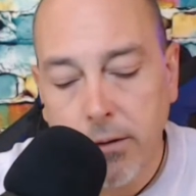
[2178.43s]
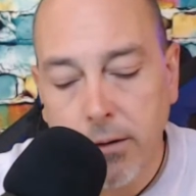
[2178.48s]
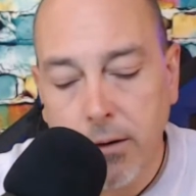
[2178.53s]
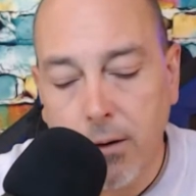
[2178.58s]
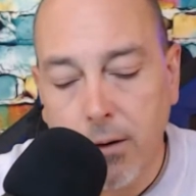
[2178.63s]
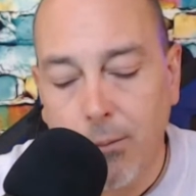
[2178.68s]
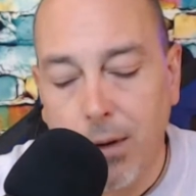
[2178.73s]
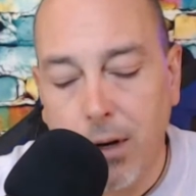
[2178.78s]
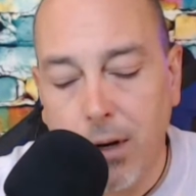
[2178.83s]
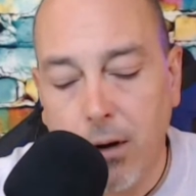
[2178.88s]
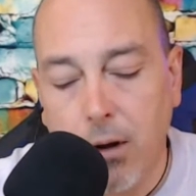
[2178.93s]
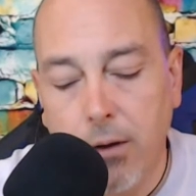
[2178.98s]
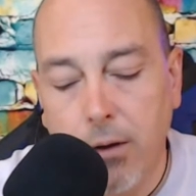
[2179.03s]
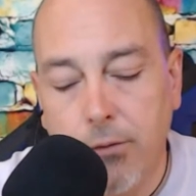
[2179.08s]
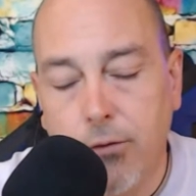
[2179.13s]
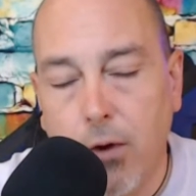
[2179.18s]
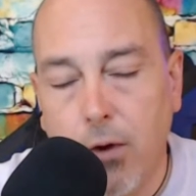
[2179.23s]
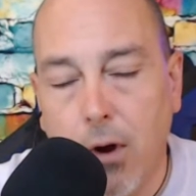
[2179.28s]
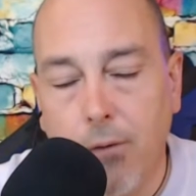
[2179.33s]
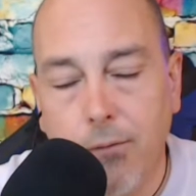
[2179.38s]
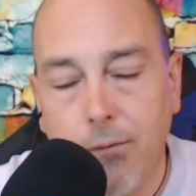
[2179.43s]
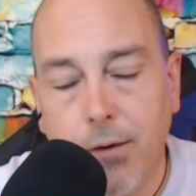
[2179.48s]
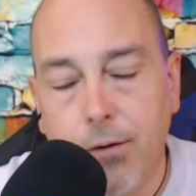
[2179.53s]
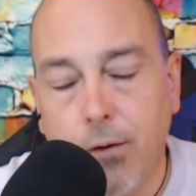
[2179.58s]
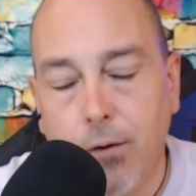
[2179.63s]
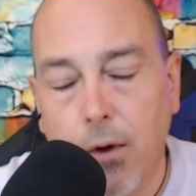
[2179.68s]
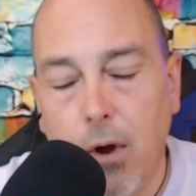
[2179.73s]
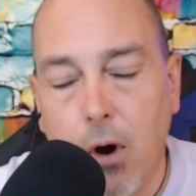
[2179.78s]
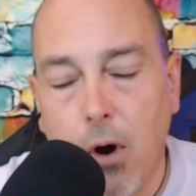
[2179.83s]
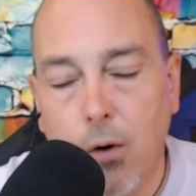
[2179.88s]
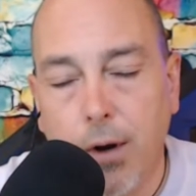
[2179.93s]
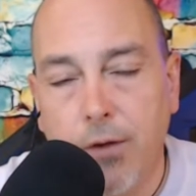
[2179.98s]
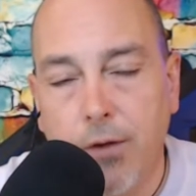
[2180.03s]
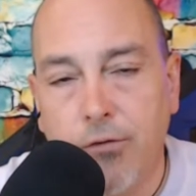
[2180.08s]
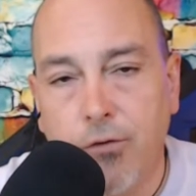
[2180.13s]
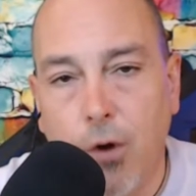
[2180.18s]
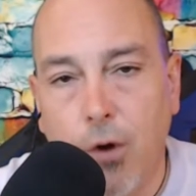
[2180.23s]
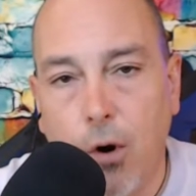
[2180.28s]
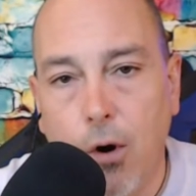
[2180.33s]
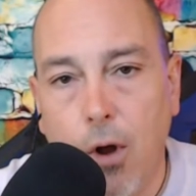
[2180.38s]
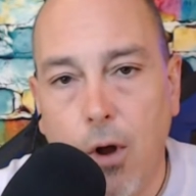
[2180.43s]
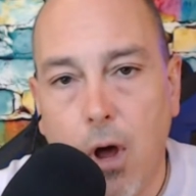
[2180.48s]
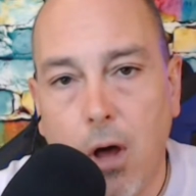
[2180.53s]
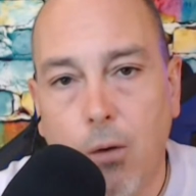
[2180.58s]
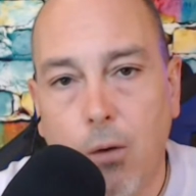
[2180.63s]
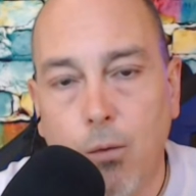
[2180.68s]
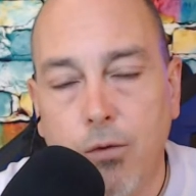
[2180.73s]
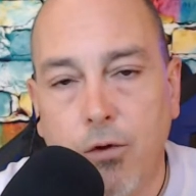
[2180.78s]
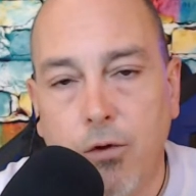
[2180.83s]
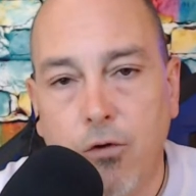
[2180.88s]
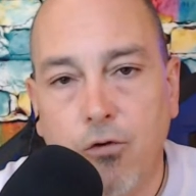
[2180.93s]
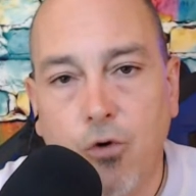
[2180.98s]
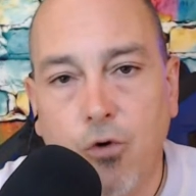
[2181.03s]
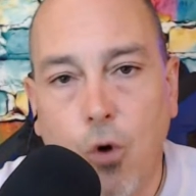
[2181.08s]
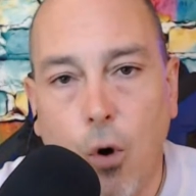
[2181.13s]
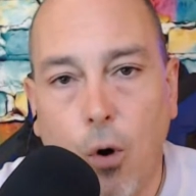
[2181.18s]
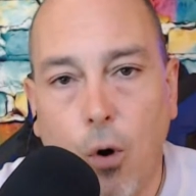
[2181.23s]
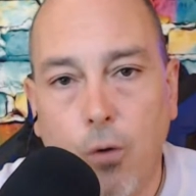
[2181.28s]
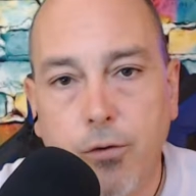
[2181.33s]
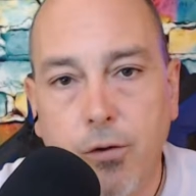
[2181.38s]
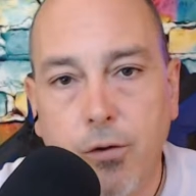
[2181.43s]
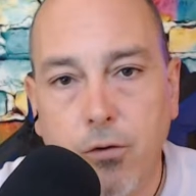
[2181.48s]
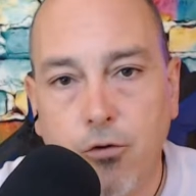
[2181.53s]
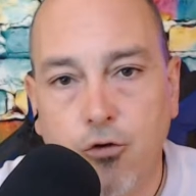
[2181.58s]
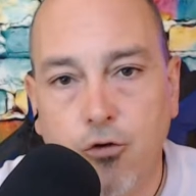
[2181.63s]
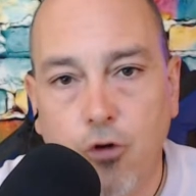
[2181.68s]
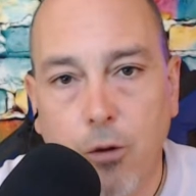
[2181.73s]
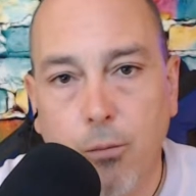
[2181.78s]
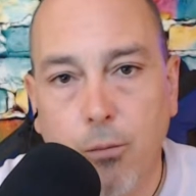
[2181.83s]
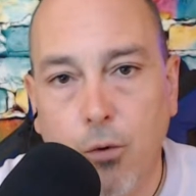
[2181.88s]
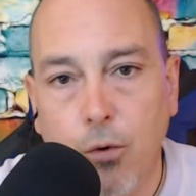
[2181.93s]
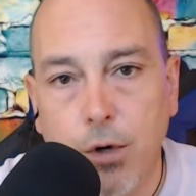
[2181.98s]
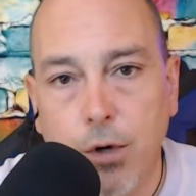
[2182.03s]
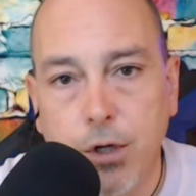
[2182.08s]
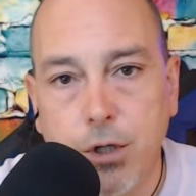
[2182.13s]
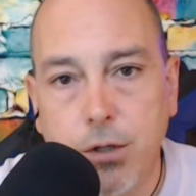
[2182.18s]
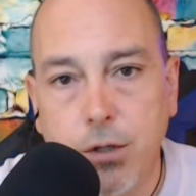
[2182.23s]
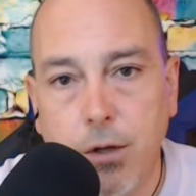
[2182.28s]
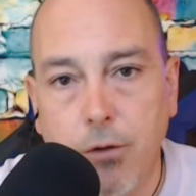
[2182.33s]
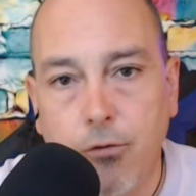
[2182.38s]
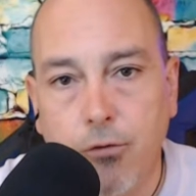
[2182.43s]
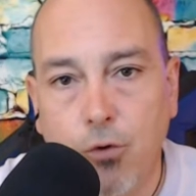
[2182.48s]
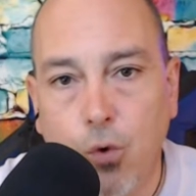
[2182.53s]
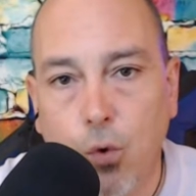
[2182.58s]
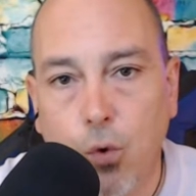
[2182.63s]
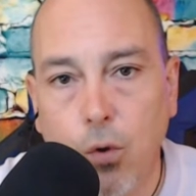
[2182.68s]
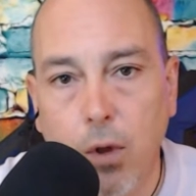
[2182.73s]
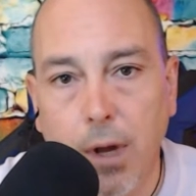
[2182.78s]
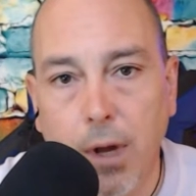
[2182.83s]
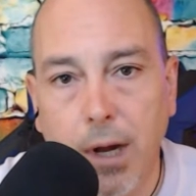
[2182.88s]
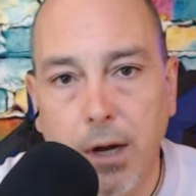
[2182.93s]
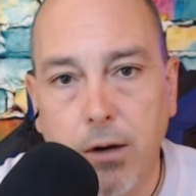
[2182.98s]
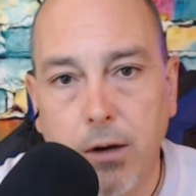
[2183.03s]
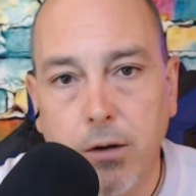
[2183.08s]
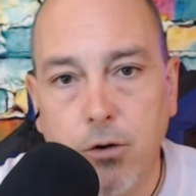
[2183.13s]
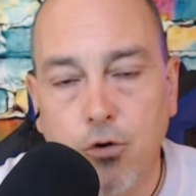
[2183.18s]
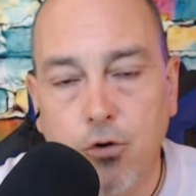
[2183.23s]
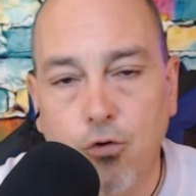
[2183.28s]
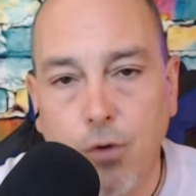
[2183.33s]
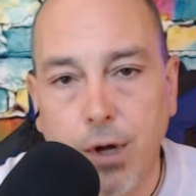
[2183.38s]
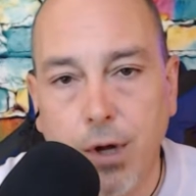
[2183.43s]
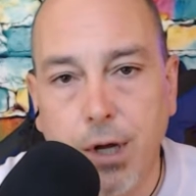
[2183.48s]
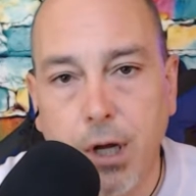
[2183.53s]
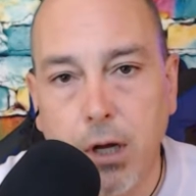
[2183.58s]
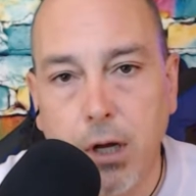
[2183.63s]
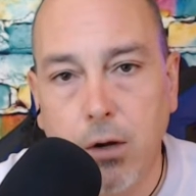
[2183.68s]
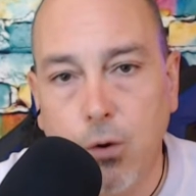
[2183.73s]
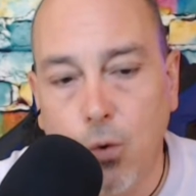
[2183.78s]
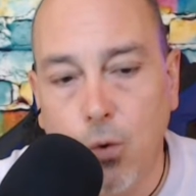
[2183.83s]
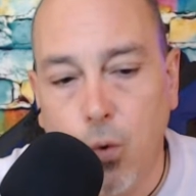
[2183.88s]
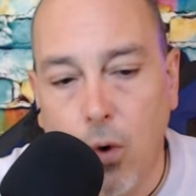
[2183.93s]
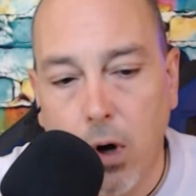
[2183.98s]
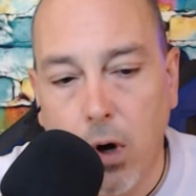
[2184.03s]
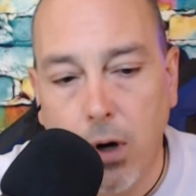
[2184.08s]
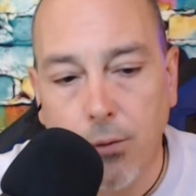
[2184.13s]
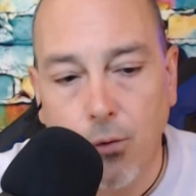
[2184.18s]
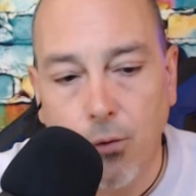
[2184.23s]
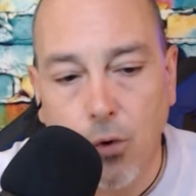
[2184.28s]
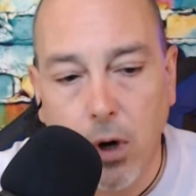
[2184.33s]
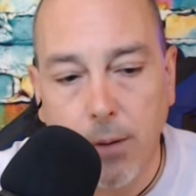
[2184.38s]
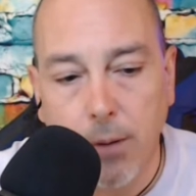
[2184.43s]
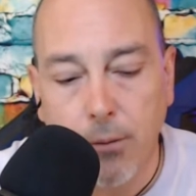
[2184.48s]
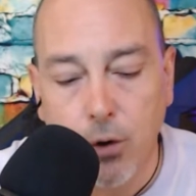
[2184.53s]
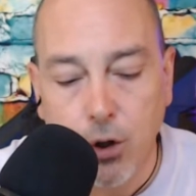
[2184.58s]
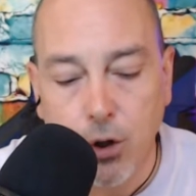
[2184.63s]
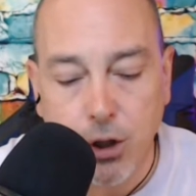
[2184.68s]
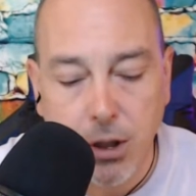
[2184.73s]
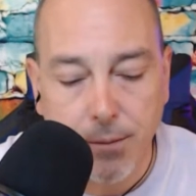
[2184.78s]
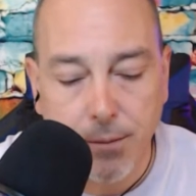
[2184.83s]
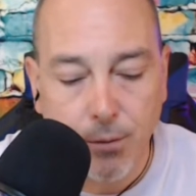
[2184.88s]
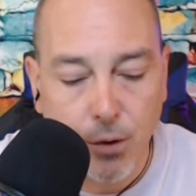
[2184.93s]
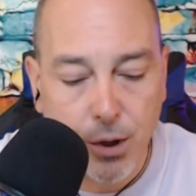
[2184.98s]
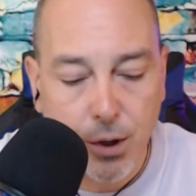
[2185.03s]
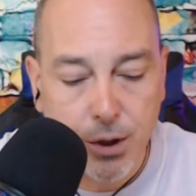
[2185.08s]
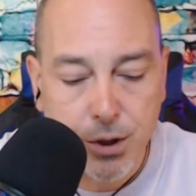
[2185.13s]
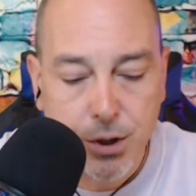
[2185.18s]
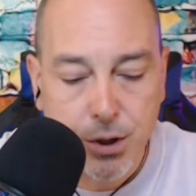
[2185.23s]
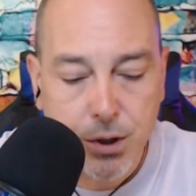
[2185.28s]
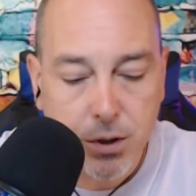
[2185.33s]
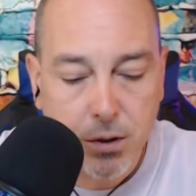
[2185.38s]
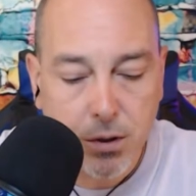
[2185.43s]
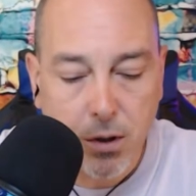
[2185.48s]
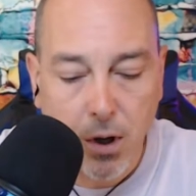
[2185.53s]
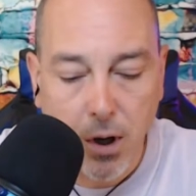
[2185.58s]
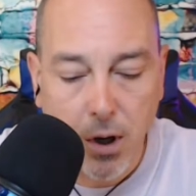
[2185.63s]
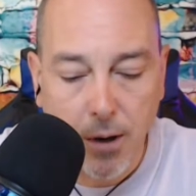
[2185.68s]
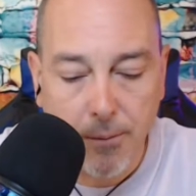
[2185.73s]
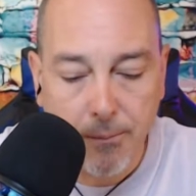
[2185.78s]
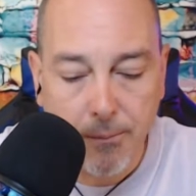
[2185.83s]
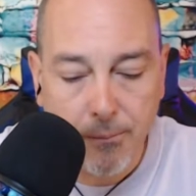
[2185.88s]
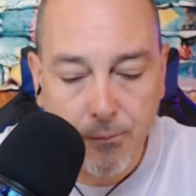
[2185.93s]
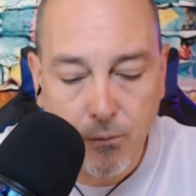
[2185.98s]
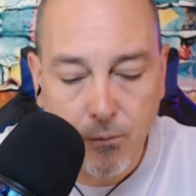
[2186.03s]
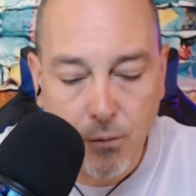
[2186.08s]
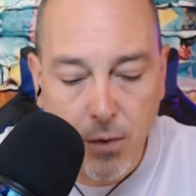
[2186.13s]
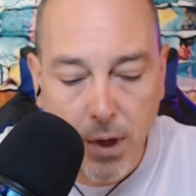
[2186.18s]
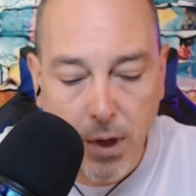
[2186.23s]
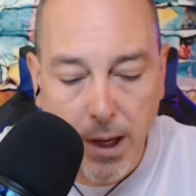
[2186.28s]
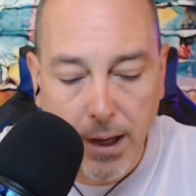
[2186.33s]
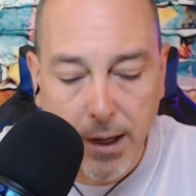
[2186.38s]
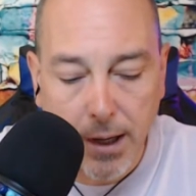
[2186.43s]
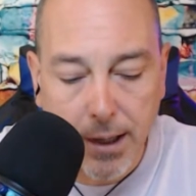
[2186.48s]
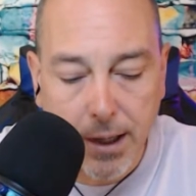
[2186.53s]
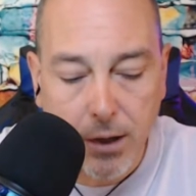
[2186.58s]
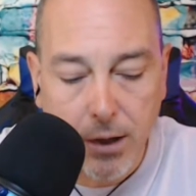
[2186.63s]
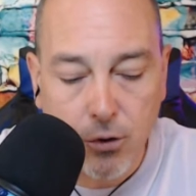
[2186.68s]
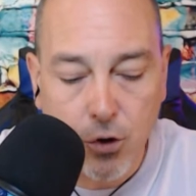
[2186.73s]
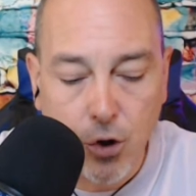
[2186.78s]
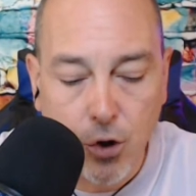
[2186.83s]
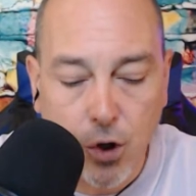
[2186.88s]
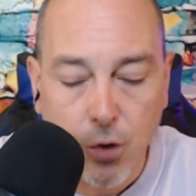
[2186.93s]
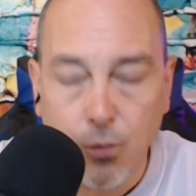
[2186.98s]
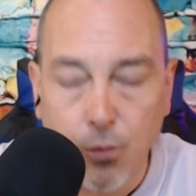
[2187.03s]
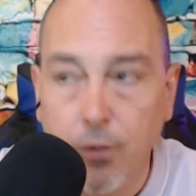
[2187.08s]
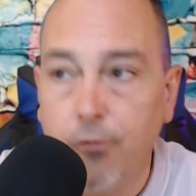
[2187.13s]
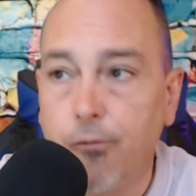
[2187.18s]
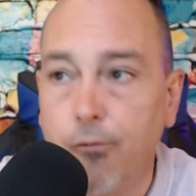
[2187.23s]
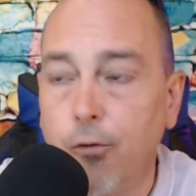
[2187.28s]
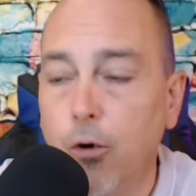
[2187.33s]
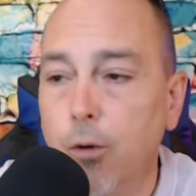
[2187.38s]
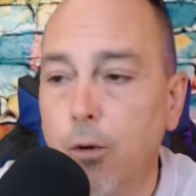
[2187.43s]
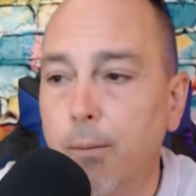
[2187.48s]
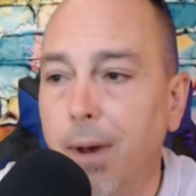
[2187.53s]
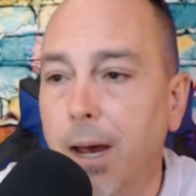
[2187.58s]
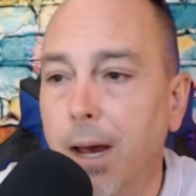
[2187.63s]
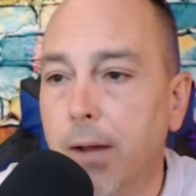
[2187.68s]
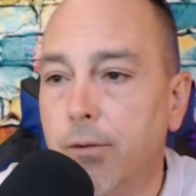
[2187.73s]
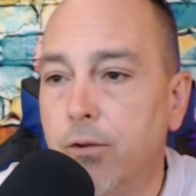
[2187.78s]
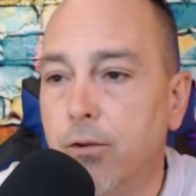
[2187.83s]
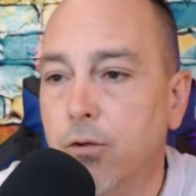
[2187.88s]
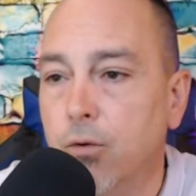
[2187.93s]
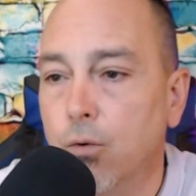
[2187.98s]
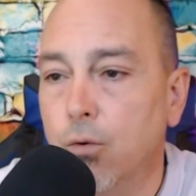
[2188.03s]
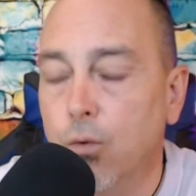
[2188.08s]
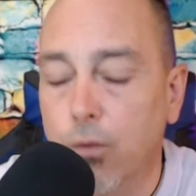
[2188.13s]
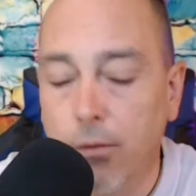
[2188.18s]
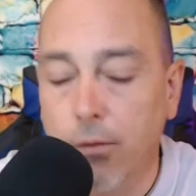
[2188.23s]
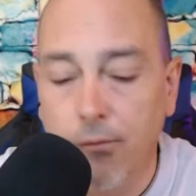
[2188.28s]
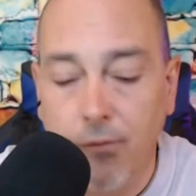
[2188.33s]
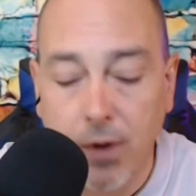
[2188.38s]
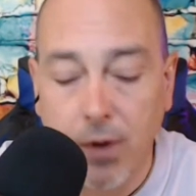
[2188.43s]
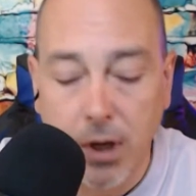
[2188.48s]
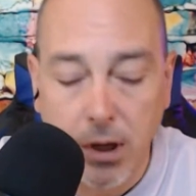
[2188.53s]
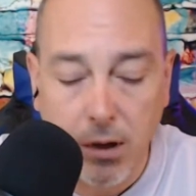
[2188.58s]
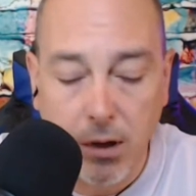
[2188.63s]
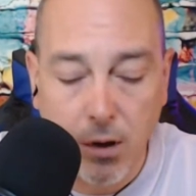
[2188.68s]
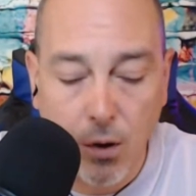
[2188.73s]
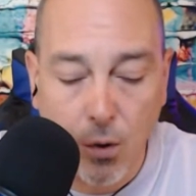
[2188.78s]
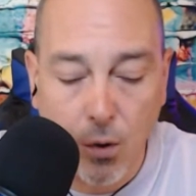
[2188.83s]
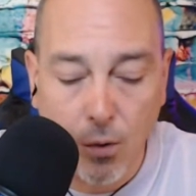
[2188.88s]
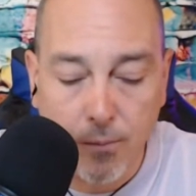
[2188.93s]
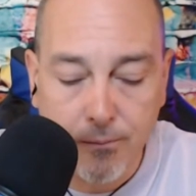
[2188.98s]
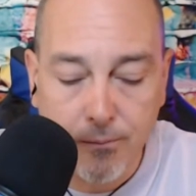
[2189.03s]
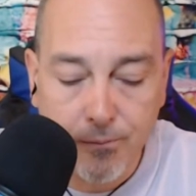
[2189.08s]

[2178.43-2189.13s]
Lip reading: I mean, it's obviously already starting out with this cult gibberish, this Kool-Aid drinking quantum grammar gibberish. And again, you can refer back to the video